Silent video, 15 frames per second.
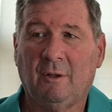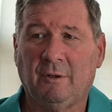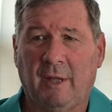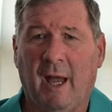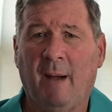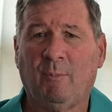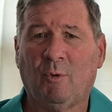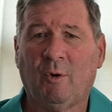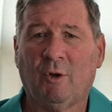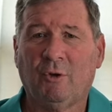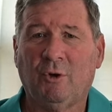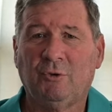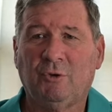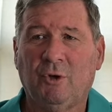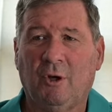Yeah, I'm a real
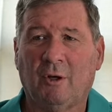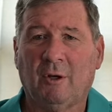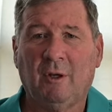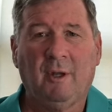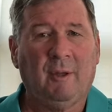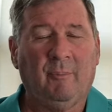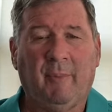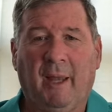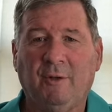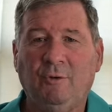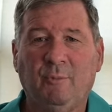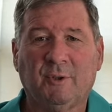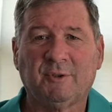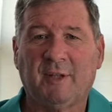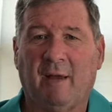good cook. Man, you
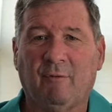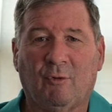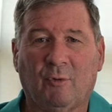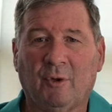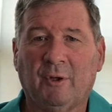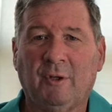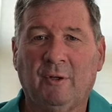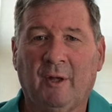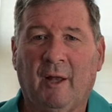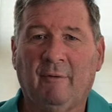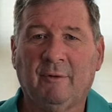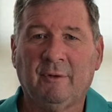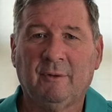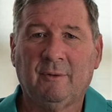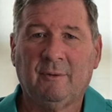must have a really good
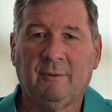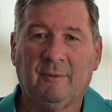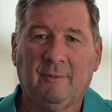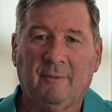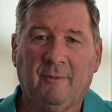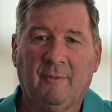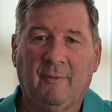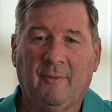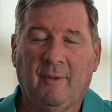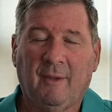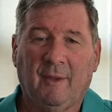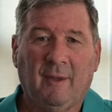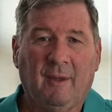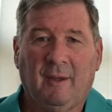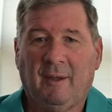oven.
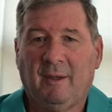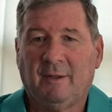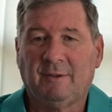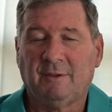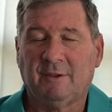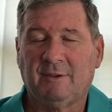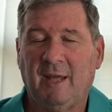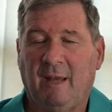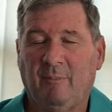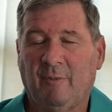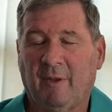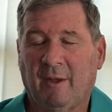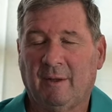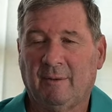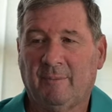It's the same
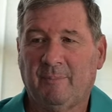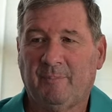thing.